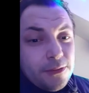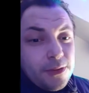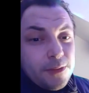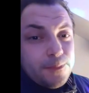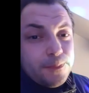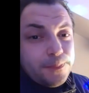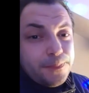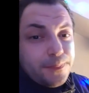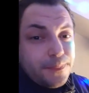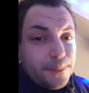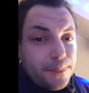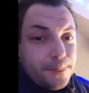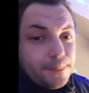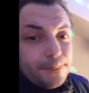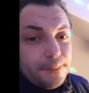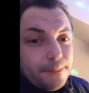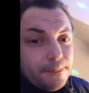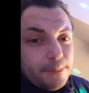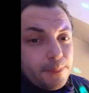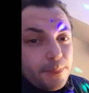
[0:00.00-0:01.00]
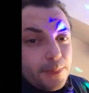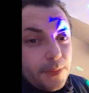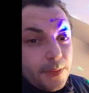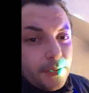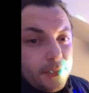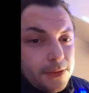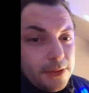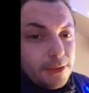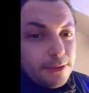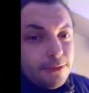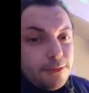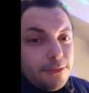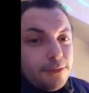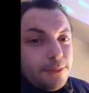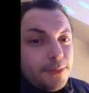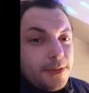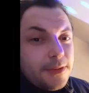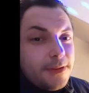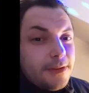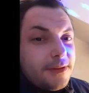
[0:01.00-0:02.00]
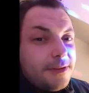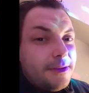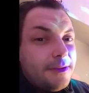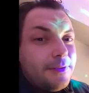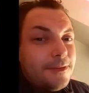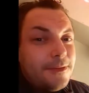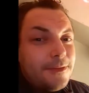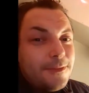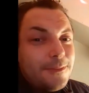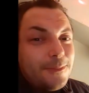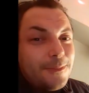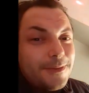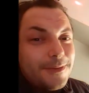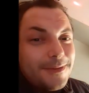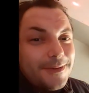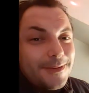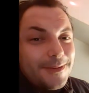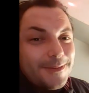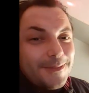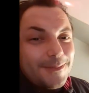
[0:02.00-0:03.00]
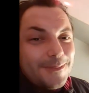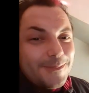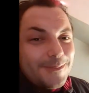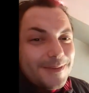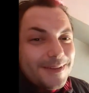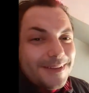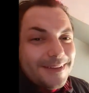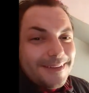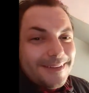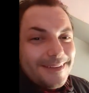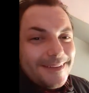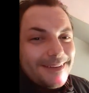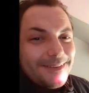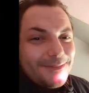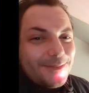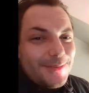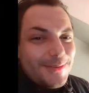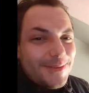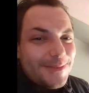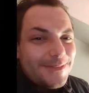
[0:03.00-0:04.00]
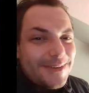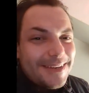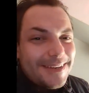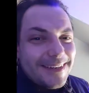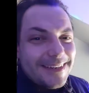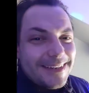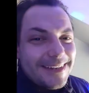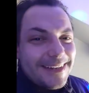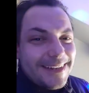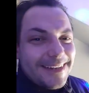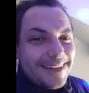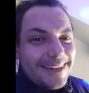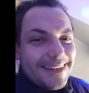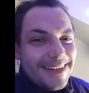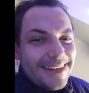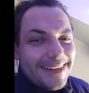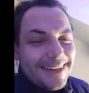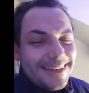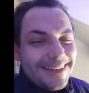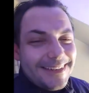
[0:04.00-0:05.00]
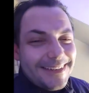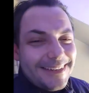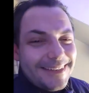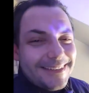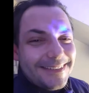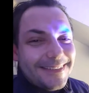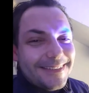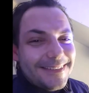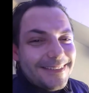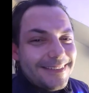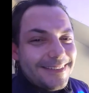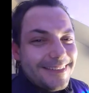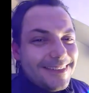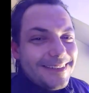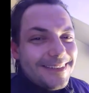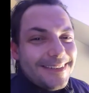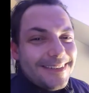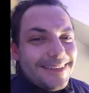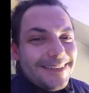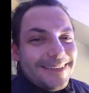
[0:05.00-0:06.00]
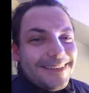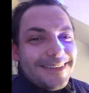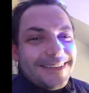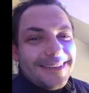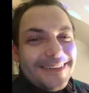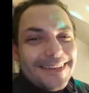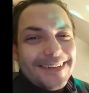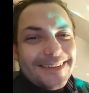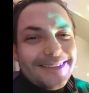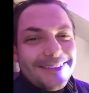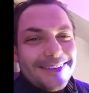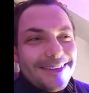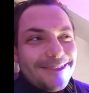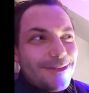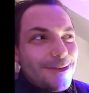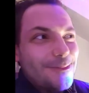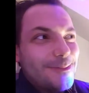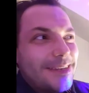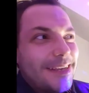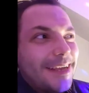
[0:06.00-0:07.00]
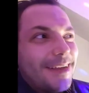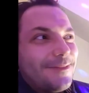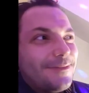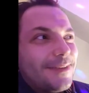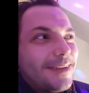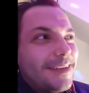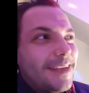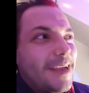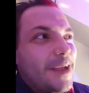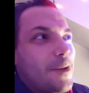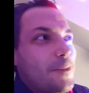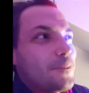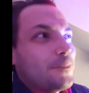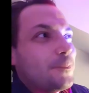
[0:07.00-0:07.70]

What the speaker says: I did it, so, a fucking great idea, yeah. They got a group chat thing, yeah.